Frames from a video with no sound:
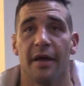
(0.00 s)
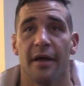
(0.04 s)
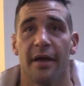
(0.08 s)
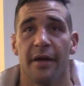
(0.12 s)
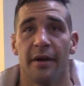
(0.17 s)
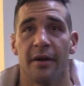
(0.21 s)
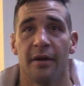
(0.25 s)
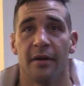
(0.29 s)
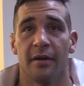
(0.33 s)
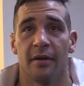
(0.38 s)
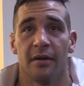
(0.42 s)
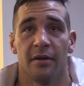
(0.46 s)

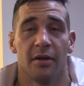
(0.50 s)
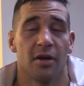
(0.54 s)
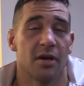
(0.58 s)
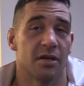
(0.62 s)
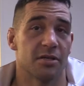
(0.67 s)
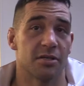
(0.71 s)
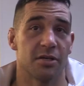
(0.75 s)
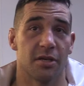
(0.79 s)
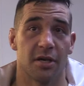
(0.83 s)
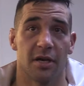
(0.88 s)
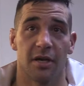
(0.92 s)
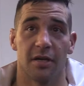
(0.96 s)
And yeah,
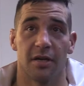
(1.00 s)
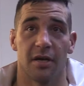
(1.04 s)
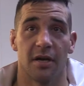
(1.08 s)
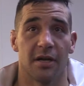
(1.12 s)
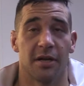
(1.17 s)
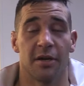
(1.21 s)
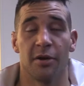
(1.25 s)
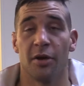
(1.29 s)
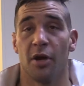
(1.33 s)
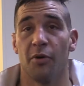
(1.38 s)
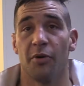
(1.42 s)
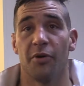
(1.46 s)
so I
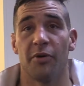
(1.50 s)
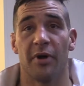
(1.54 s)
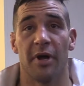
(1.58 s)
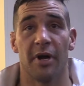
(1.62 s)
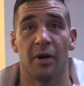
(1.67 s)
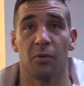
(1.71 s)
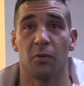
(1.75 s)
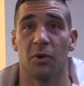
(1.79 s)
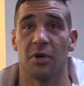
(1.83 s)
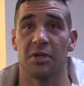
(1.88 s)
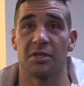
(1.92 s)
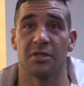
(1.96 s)
didn't know what round
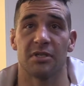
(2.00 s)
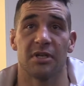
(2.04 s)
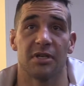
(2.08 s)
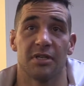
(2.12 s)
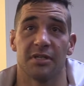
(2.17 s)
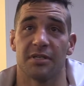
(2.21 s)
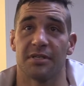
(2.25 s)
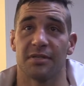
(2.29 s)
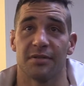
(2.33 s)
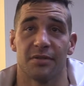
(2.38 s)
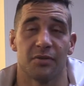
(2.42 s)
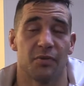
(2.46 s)
it was. I
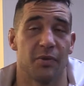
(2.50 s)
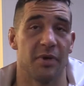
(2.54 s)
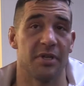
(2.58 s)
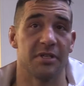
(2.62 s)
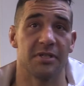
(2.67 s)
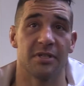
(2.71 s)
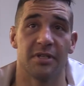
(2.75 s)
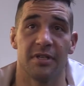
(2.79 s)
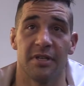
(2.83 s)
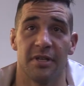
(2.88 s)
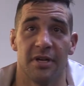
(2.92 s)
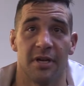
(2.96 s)
just
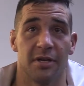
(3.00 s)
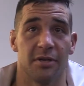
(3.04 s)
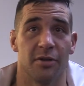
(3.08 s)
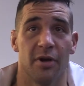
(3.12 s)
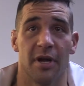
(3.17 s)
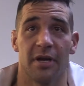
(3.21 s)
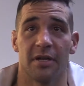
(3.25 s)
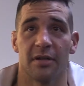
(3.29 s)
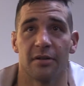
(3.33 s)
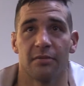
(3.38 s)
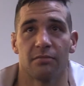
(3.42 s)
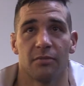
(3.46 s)
went in and I knew I
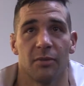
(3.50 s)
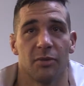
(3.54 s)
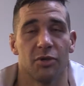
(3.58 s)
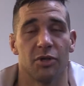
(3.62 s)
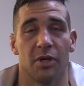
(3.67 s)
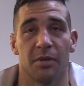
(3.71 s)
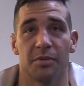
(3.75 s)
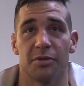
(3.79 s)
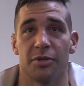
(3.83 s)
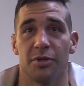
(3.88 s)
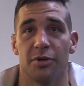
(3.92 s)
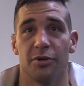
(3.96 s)
had a
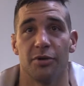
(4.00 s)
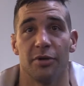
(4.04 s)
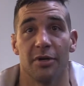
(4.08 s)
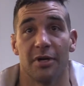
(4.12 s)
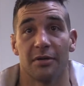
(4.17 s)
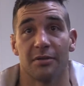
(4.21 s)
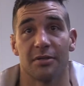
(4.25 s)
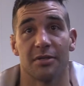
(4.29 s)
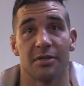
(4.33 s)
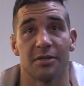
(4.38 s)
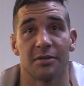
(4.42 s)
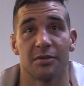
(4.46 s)
job to do, and I
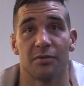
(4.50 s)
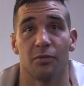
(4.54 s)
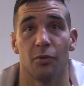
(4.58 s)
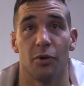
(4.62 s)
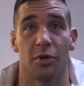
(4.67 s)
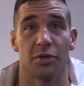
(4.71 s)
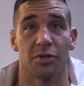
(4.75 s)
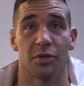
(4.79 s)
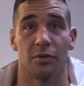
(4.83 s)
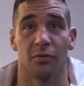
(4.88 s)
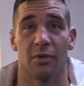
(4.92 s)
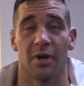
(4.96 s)
just
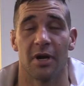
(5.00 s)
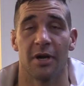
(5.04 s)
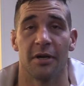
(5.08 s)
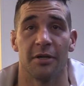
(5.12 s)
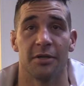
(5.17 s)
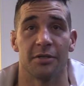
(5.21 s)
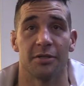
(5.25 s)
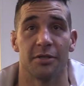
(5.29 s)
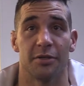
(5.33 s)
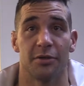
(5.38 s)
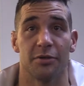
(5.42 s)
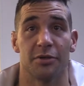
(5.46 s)
worked on what I
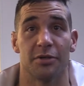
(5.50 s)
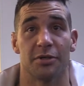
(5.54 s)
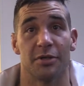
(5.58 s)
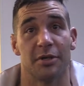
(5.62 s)
needed to do.